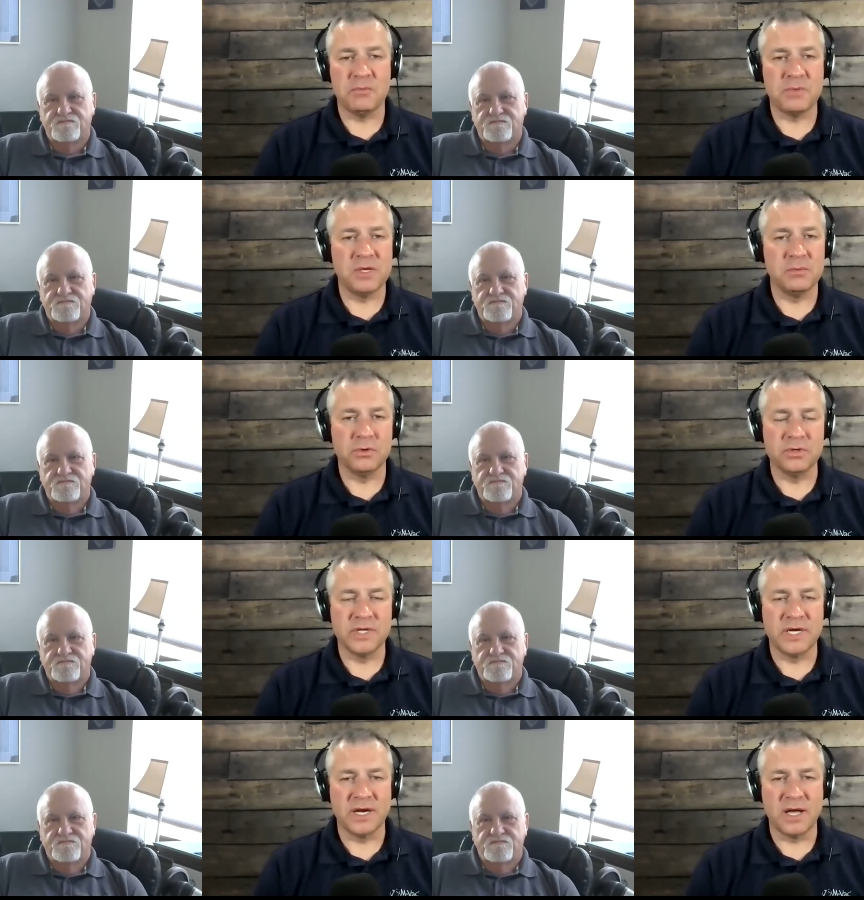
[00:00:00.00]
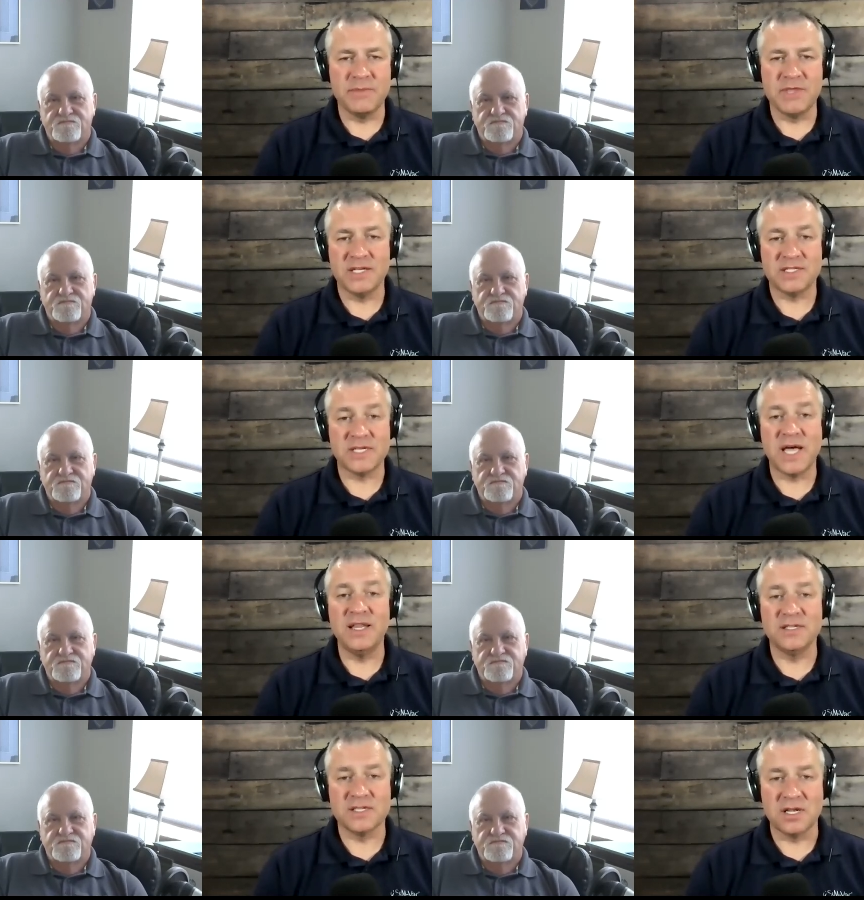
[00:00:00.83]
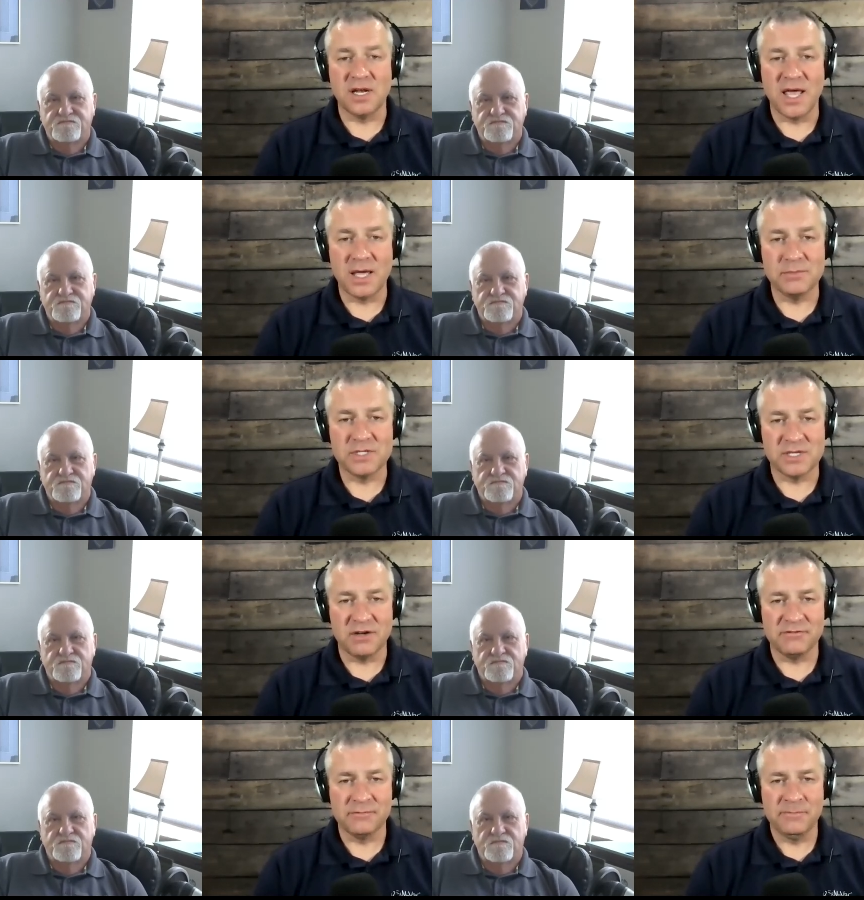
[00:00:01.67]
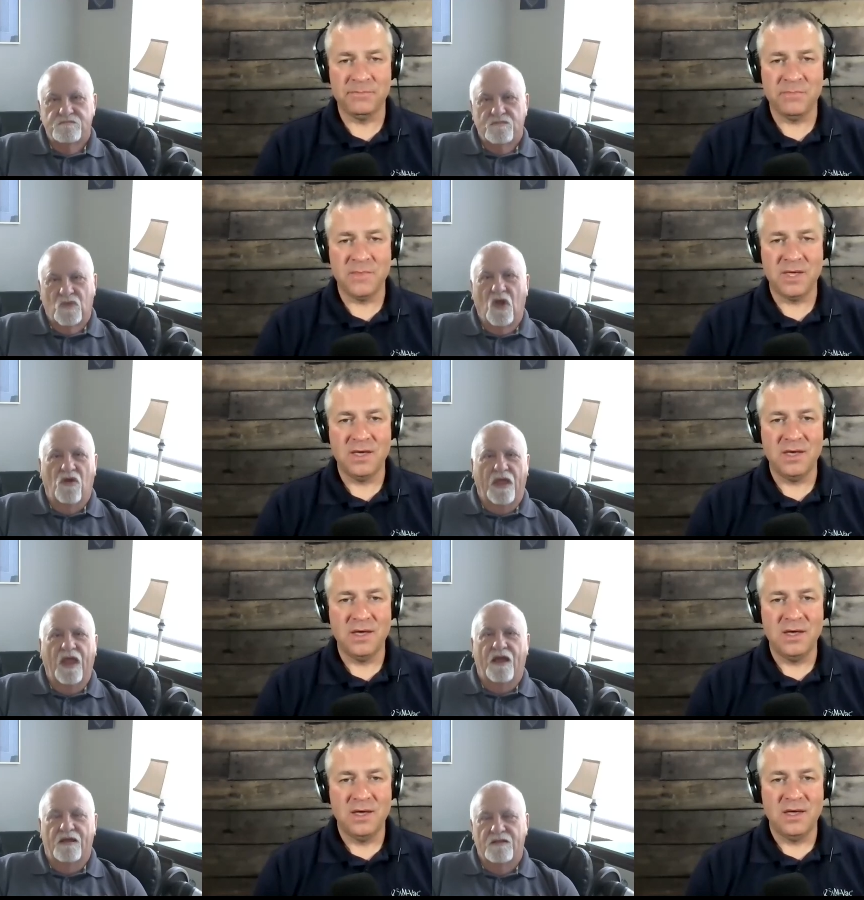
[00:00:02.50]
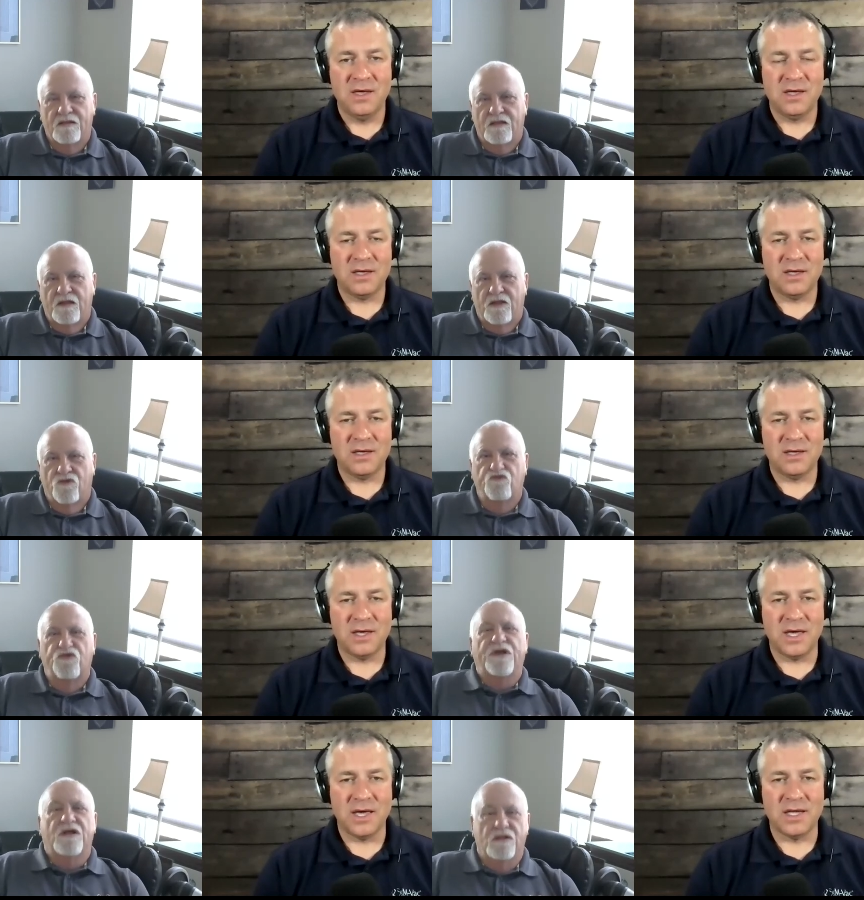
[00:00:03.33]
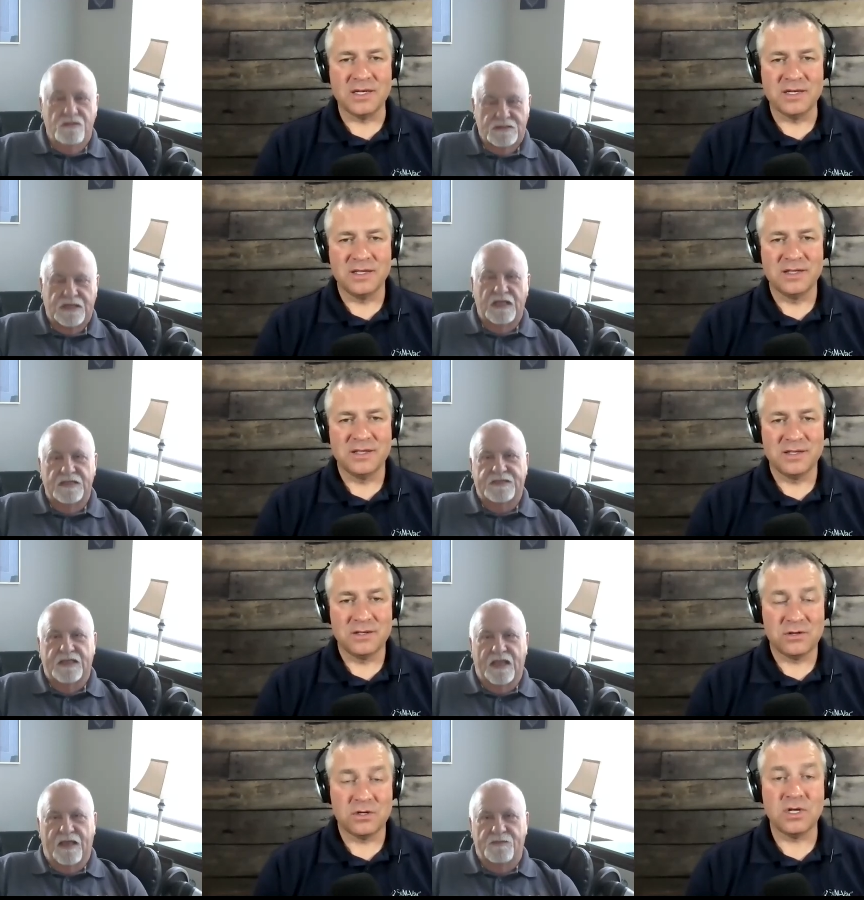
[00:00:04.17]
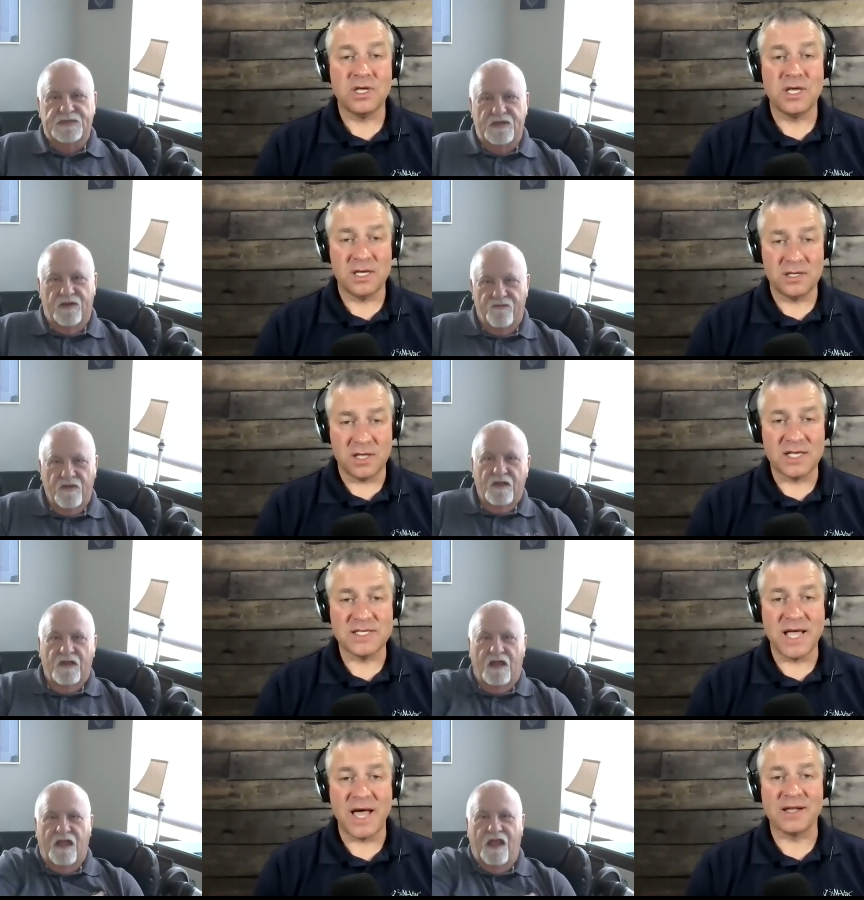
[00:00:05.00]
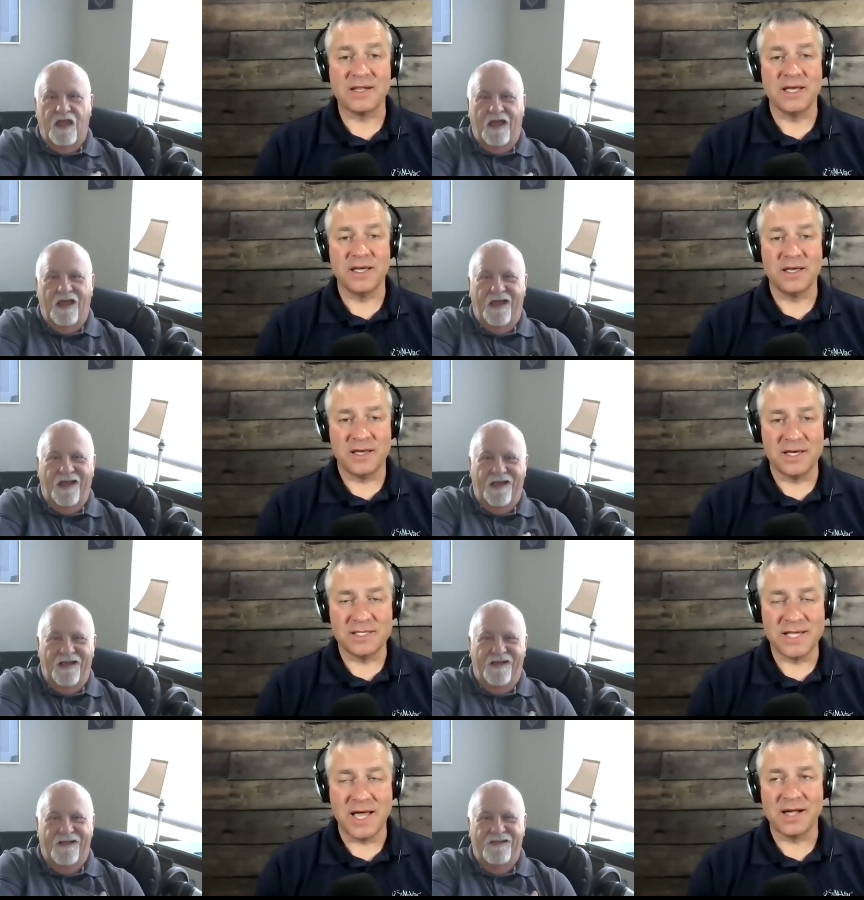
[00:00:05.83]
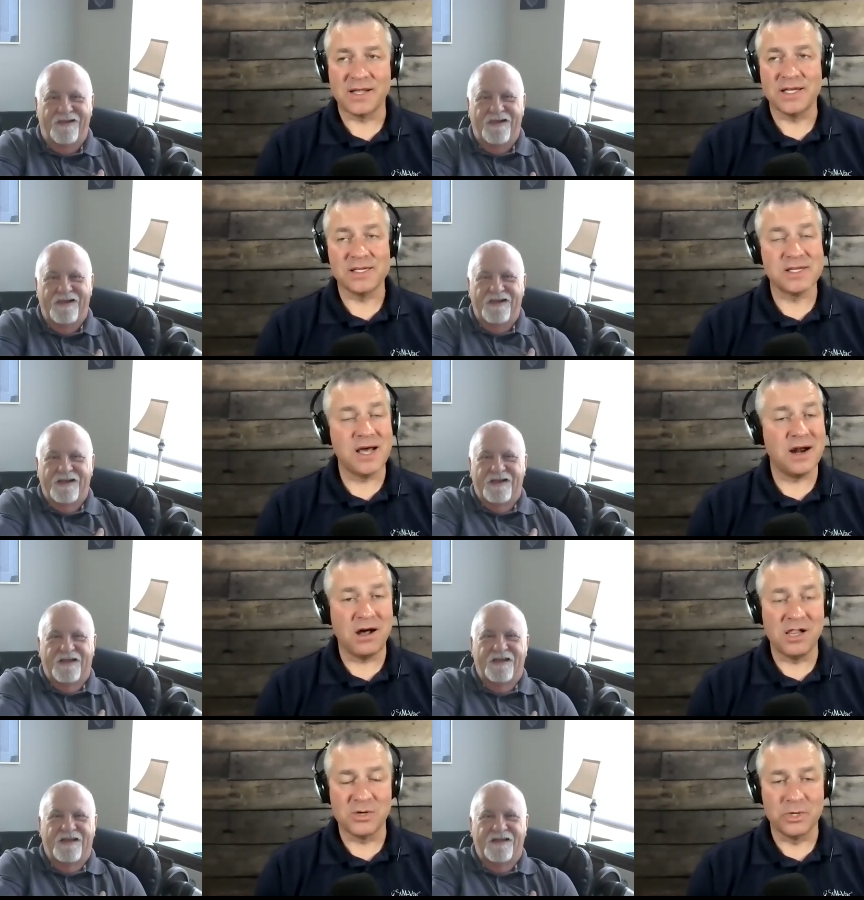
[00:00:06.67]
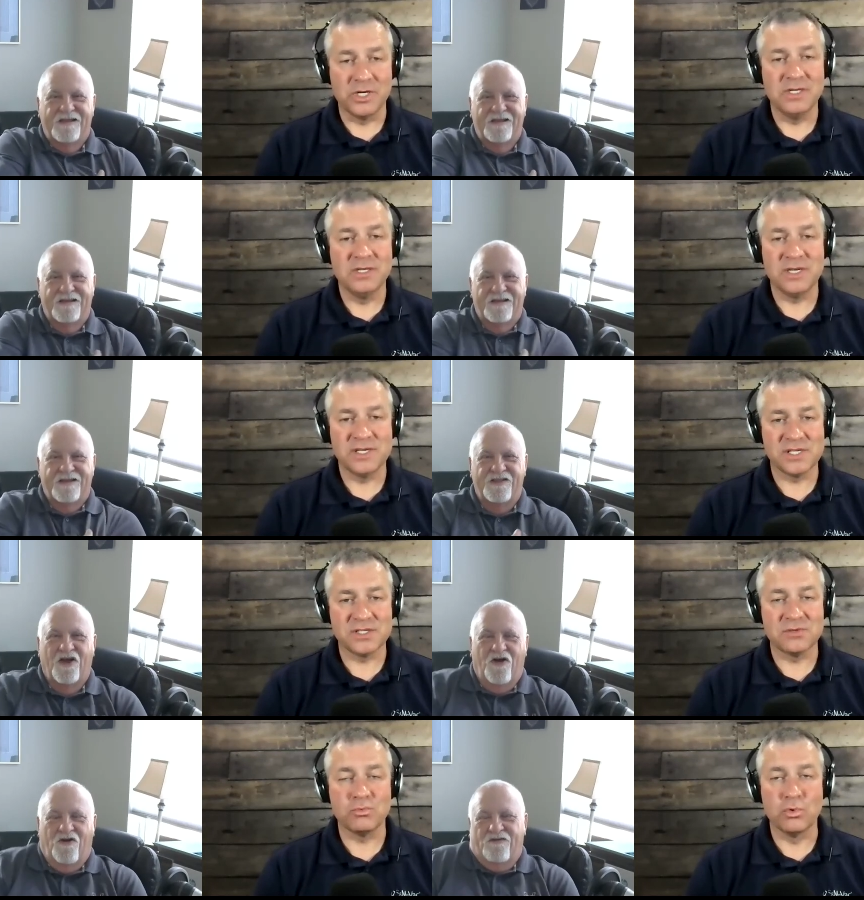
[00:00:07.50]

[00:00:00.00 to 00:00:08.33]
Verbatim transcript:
Speaker 1: of people that, I mean, that's Silence of the Lambs stuff.
Speaker 2: Oh yeah.
Speaker 1: Real
Speaker 2: and Silence of the Lambs
Speaker 1: stuff. Exactly, exactly. It's not Hollywood. This is no.